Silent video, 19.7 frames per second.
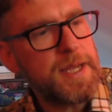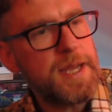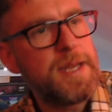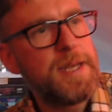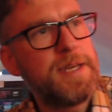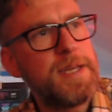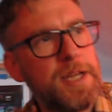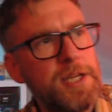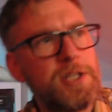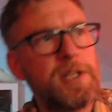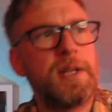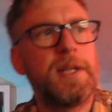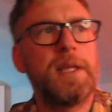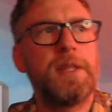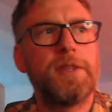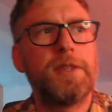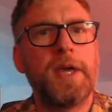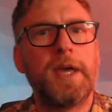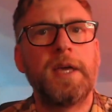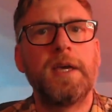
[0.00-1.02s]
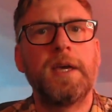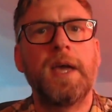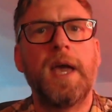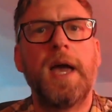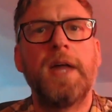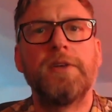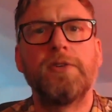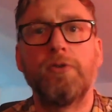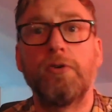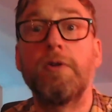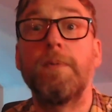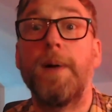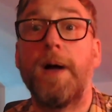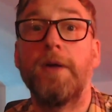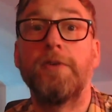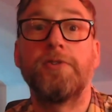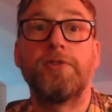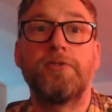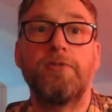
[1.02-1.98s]
initially think and talk about
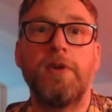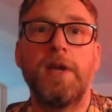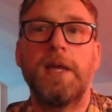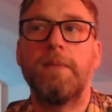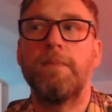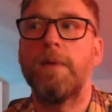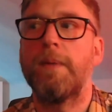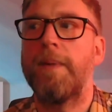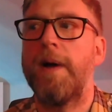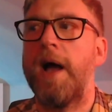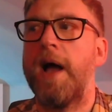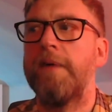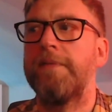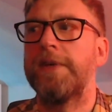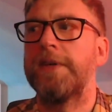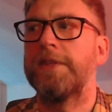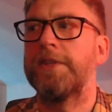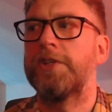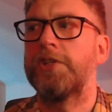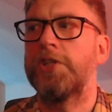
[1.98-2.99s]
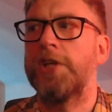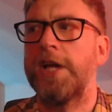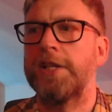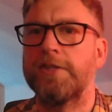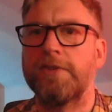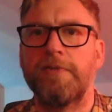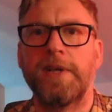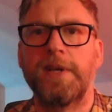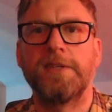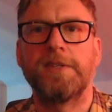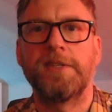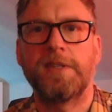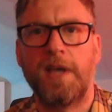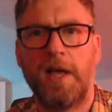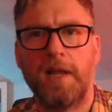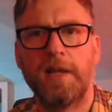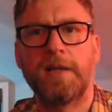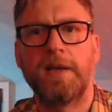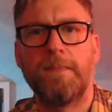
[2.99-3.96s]
on stream about having the Chattering
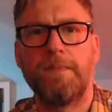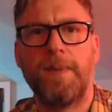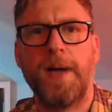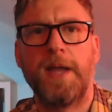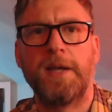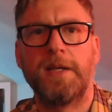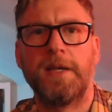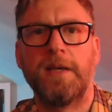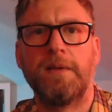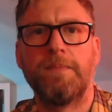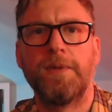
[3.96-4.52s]
Skull companion,